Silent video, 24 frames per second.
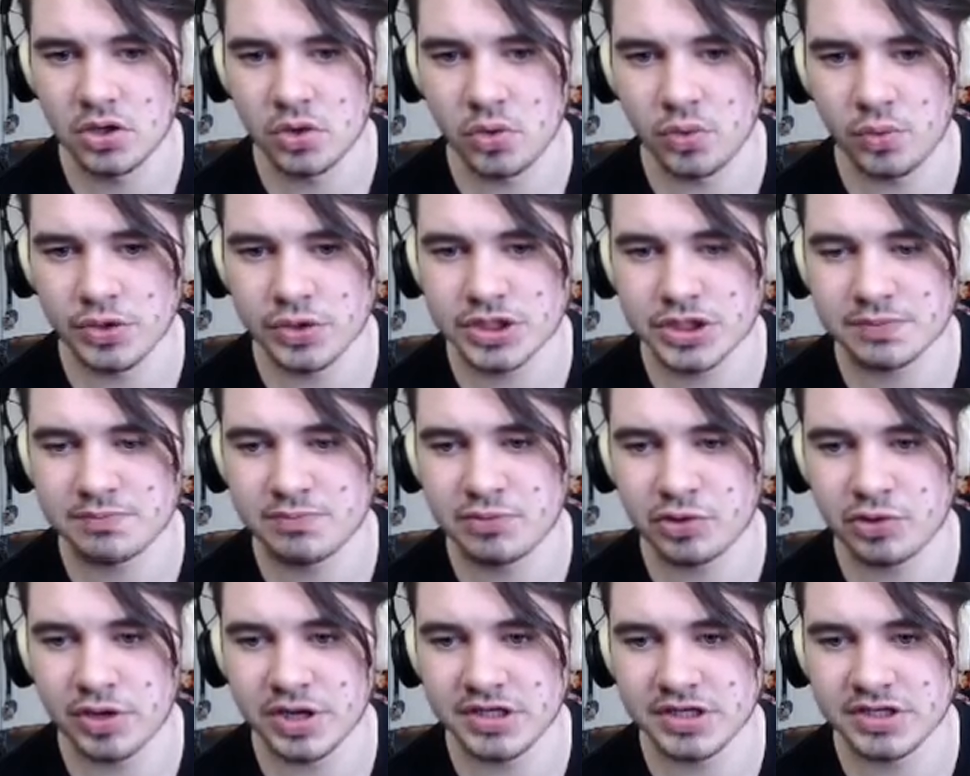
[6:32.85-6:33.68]
which
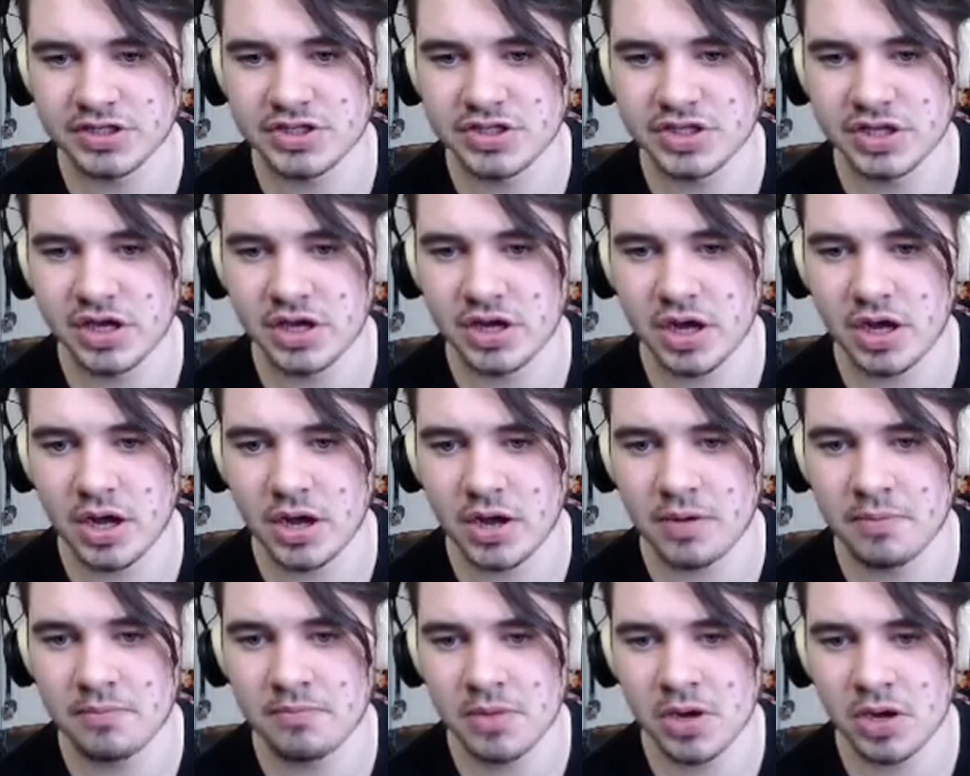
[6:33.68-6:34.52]
brings
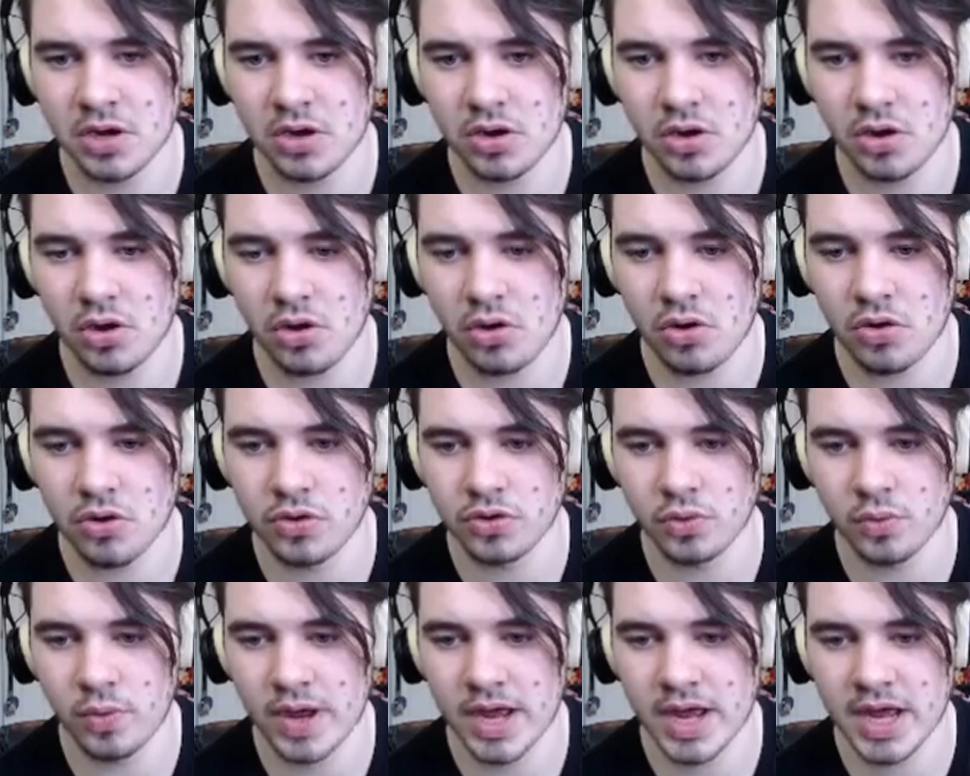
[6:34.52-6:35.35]
them all
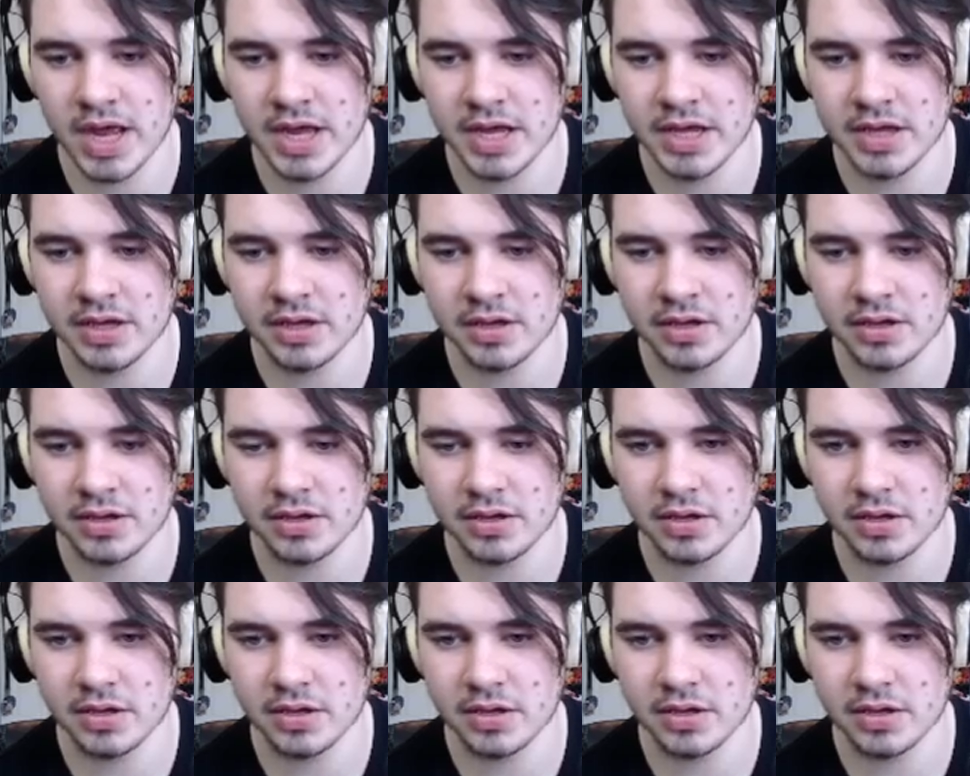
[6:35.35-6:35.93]
the way